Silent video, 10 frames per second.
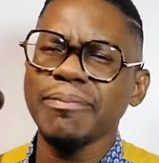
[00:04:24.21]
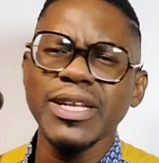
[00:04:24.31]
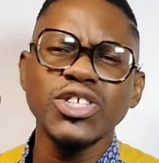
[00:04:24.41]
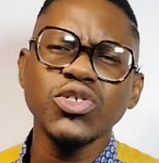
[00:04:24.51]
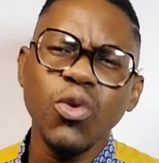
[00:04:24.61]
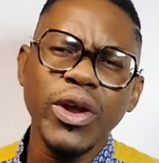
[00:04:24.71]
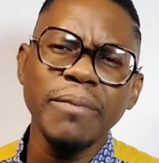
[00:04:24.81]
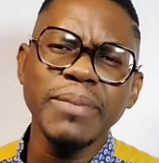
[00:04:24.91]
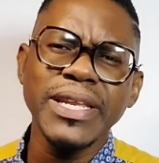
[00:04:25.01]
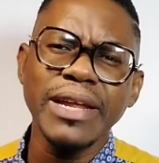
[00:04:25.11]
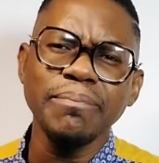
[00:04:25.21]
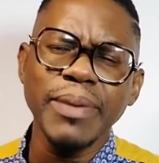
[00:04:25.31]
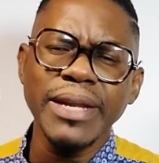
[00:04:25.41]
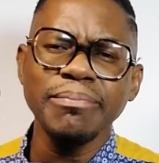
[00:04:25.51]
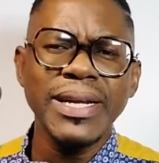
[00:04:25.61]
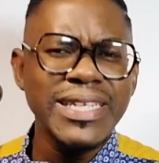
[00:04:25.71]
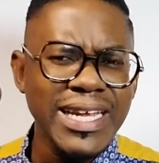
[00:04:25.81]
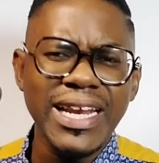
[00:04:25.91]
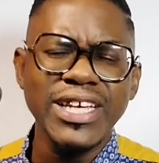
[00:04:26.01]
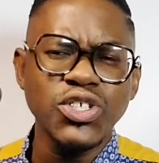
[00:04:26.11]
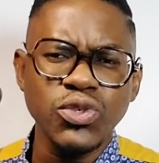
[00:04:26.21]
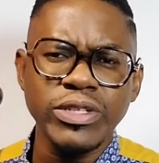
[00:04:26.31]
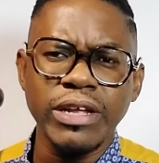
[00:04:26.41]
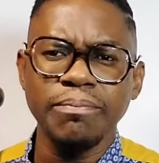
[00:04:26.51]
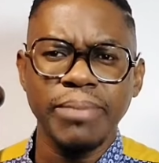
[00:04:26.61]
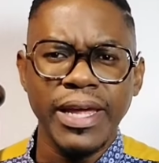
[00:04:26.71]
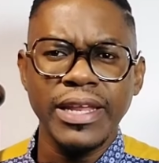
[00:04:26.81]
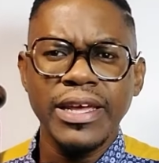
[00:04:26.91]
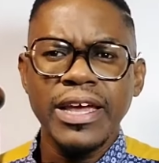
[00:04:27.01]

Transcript: it's not going to be that bad. Mandela is not that bad.